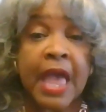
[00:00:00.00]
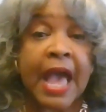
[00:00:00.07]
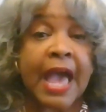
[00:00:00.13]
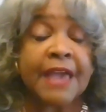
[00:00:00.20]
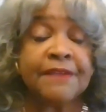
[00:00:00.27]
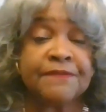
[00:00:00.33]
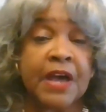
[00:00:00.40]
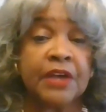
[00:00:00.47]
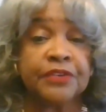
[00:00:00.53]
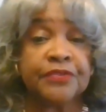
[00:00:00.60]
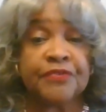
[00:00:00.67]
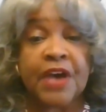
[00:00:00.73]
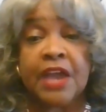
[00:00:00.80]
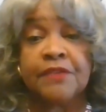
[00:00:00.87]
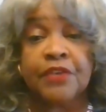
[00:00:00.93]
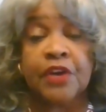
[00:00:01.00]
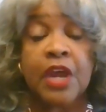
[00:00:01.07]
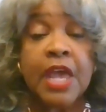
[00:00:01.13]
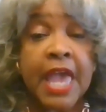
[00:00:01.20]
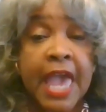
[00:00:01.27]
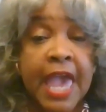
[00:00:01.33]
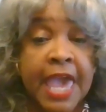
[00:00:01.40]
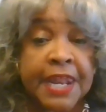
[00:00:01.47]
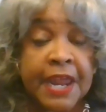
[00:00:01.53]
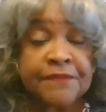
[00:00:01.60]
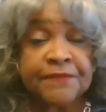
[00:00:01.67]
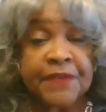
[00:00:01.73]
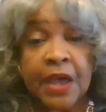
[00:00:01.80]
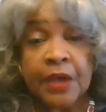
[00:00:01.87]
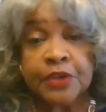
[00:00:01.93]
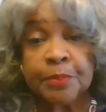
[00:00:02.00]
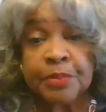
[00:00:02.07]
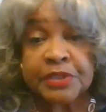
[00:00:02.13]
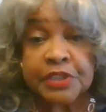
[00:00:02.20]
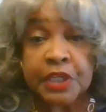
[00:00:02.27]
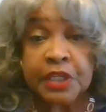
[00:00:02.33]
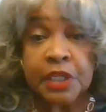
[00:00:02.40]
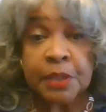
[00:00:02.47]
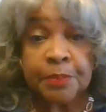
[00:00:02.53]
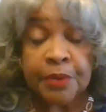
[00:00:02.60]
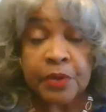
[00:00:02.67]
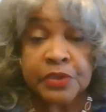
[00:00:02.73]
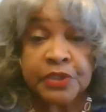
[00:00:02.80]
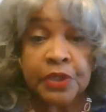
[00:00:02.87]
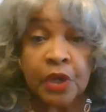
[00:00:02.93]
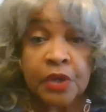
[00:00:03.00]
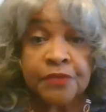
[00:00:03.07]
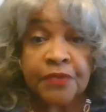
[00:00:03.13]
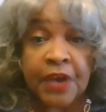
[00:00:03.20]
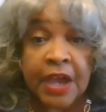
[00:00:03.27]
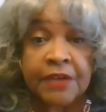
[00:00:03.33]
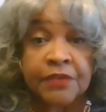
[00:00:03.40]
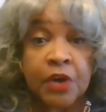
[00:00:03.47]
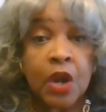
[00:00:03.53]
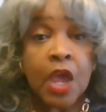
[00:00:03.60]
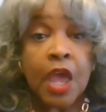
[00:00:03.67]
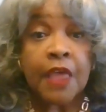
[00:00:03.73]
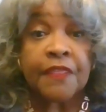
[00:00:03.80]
I found Fiverr, and I found a particular person on Fiverr